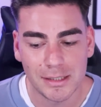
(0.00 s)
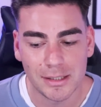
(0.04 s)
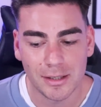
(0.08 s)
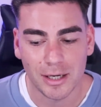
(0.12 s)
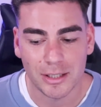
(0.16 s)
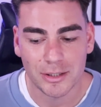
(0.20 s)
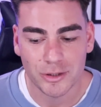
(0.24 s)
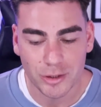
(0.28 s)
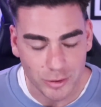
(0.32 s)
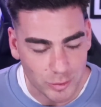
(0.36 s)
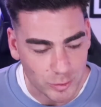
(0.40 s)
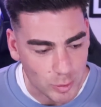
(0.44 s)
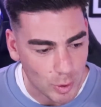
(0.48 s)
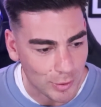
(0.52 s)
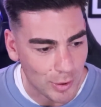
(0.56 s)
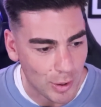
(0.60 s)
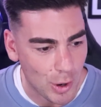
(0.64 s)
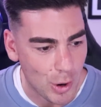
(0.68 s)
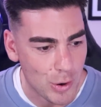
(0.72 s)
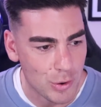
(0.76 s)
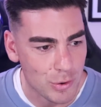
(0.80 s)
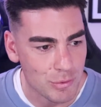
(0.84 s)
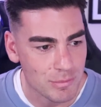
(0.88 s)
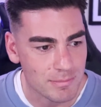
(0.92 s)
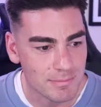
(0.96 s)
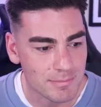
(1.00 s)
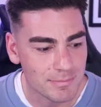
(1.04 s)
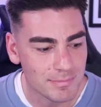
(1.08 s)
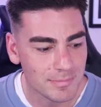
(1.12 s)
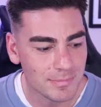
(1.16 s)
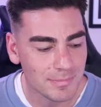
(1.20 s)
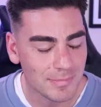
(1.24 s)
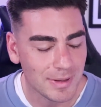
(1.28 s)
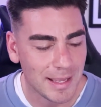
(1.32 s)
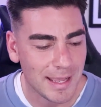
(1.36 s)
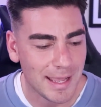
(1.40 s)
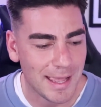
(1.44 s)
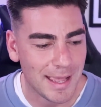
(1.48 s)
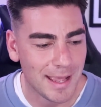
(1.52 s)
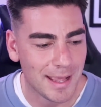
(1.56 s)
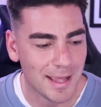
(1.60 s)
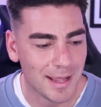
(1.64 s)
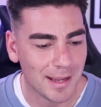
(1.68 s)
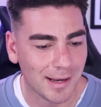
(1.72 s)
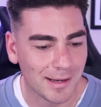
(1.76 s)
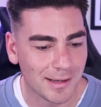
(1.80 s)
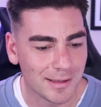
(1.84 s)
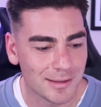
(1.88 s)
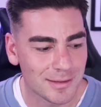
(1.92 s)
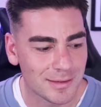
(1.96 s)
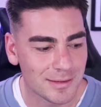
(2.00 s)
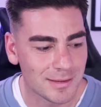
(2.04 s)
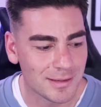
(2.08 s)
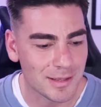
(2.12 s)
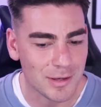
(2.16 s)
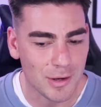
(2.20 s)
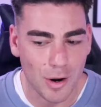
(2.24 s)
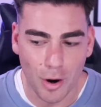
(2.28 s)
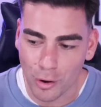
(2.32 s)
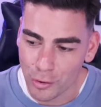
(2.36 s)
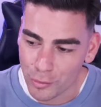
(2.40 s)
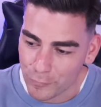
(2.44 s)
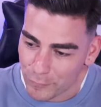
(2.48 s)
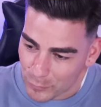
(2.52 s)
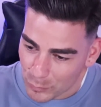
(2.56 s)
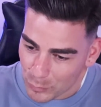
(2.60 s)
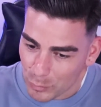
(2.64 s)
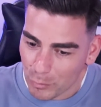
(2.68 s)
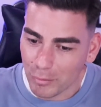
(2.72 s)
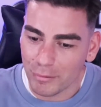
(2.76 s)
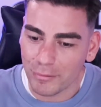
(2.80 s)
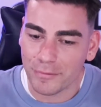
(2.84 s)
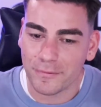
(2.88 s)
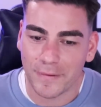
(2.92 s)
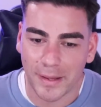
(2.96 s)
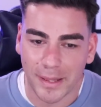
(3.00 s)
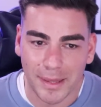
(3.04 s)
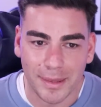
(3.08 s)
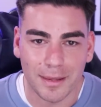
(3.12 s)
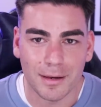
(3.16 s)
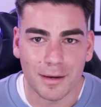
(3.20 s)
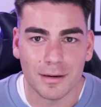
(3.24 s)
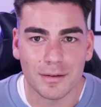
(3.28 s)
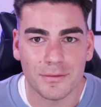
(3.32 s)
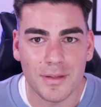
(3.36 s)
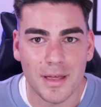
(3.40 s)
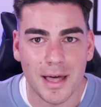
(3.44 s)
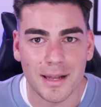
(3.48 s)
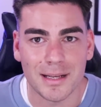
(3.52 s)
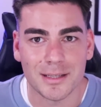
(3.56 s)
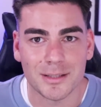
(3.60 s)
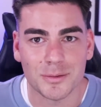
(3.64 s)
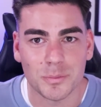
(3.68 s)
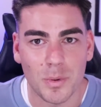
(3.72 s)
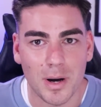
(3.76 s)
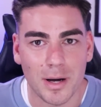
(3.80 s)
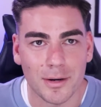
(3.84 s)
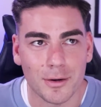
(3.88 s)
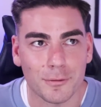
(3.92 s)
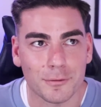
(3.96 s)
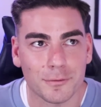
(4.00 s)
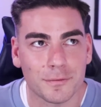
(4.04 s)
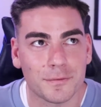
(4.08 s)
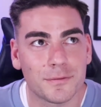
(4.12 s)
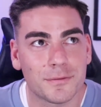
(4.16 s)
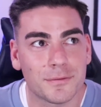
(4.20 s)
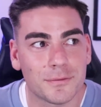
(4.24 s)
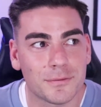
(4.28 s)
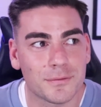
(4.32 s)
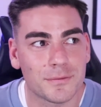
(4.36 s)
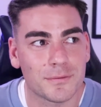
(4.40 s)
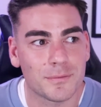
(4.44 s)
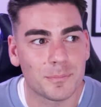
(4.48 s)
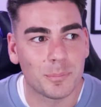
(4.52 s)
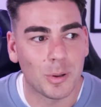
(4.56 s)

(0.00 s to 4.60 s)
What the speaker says: I just got home and the overall feeling of that is one of